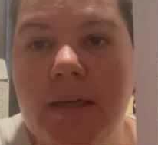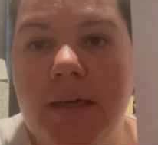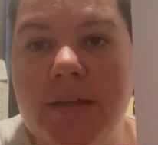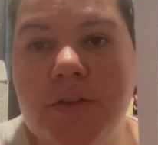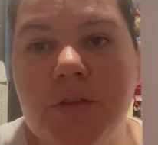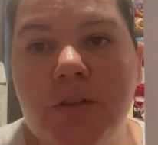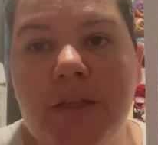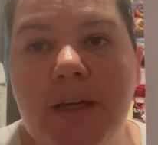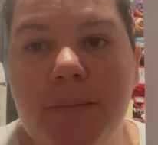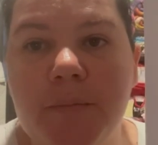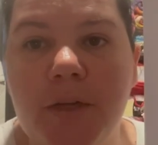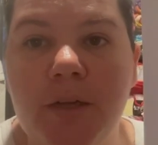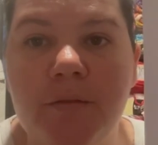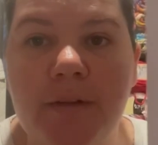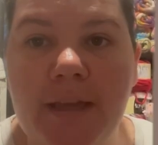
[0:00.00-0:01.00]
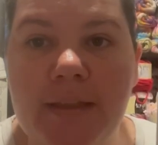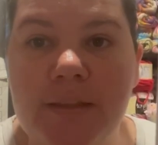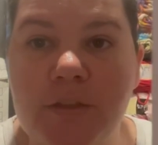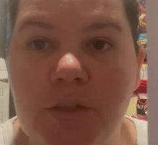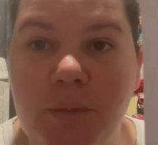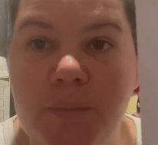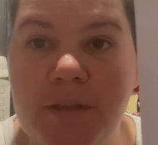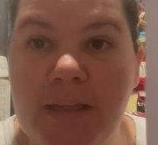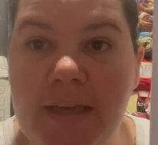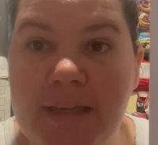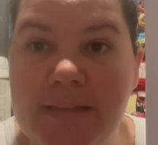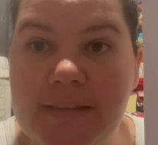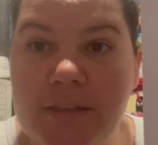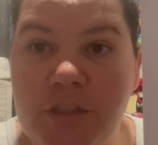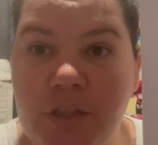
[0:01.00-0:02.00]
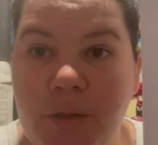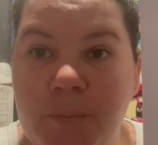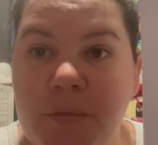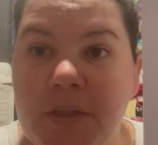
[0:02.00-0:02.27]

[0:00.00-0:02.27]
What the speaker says: I saw it up around the top of the Etsy shop.